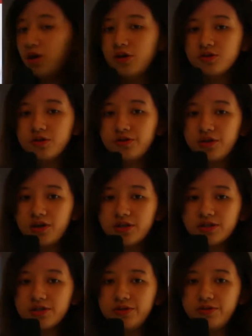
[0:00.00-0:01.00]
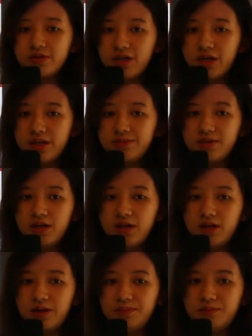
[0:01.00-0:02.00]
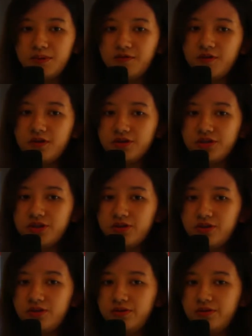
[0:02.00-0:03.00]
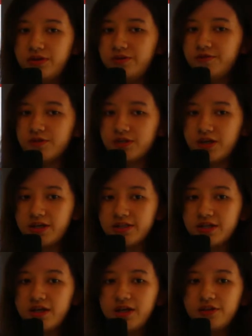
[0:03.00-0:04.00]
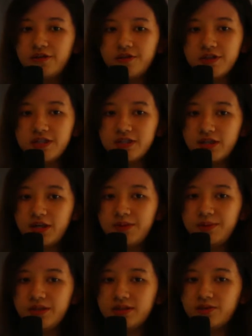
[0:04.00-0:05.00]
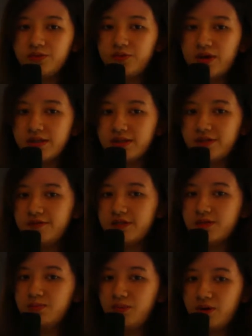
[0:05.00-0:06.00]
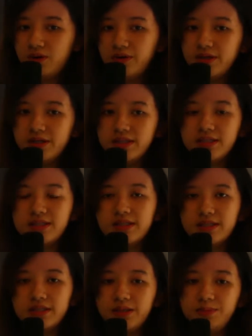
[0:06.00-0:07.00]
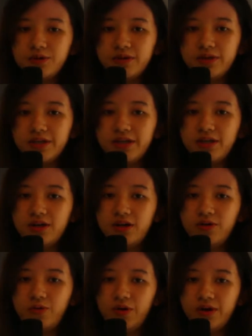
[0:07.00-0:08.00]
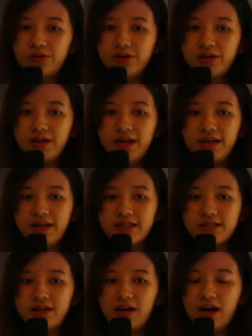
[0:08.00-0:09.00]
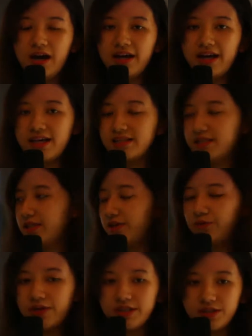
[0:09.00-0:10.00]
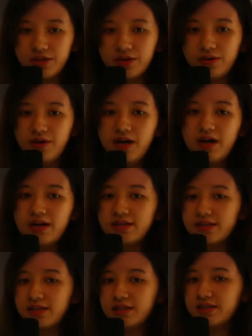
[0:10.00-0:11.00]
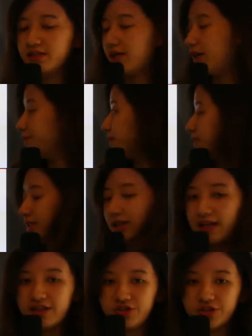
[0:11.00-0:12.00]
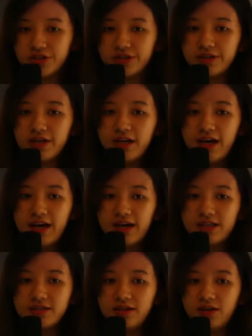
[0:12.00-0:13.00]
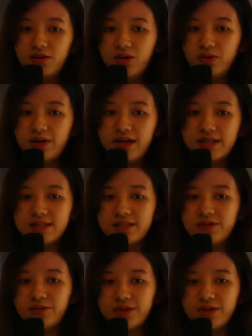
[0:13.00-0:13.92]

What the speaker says: So there are two types of morphological lymphocytes. The first type is relatively small. It is typically granular and has a high NC ratio. The second type is larger, has a lower NC